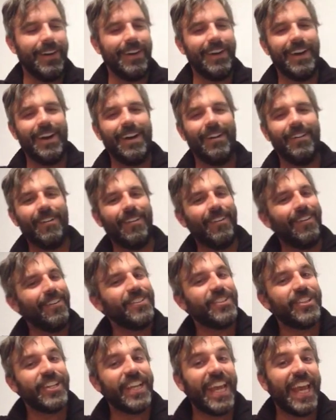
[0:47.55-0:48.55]

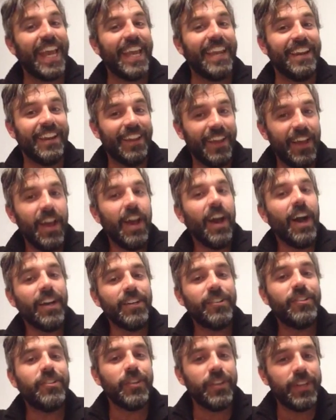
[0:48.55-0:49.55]
Once again, I
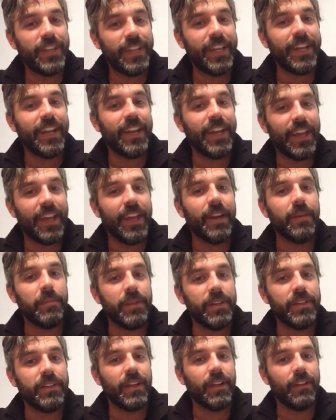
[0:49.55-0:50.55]
shouldn't get ahead of
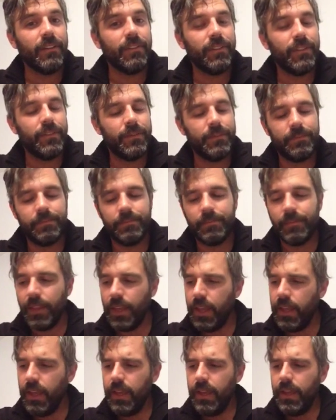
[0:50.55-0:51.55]
myself.
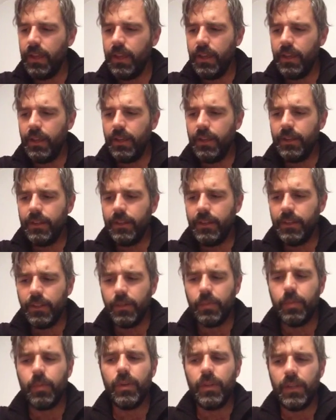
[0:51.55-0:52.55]

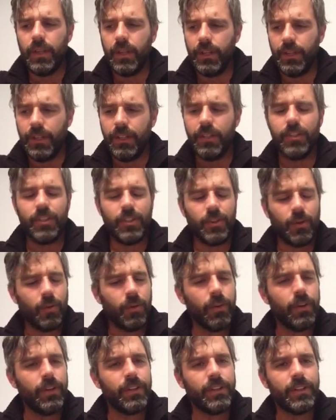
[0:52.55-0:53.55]
This
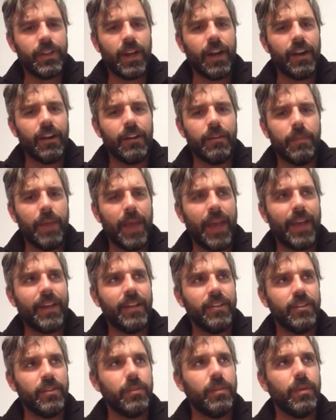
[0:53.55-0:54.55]
story started back,
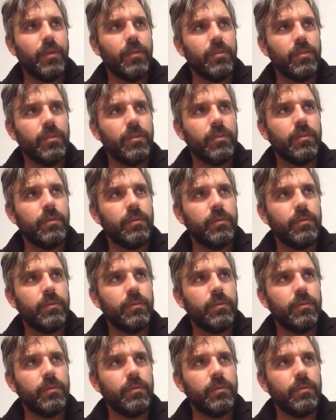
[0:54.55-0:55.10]
I suppose,